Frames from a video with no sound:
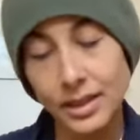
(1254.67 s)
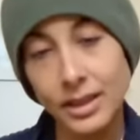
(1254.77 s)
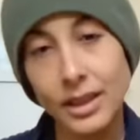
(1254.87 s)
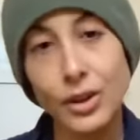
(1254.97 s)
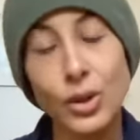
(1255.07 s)

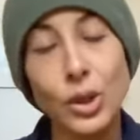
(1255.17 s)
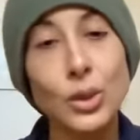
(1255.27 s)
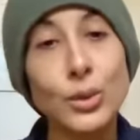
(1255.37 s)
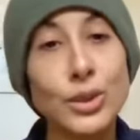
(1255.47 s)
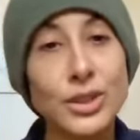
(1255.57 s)
Then there are the
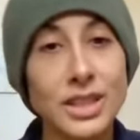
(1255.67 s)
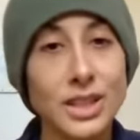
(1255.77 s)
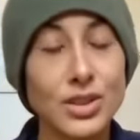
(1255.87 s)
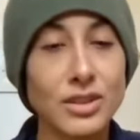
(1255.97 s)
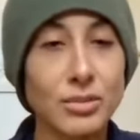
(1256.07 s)
lunar
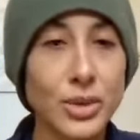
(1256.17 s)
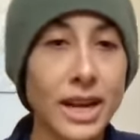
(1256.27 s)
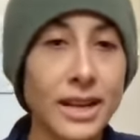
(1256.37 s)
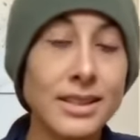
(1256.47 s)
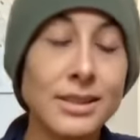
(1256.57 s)
stages of
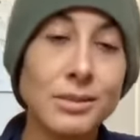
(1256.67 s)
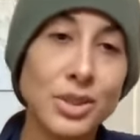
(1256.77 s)
practice,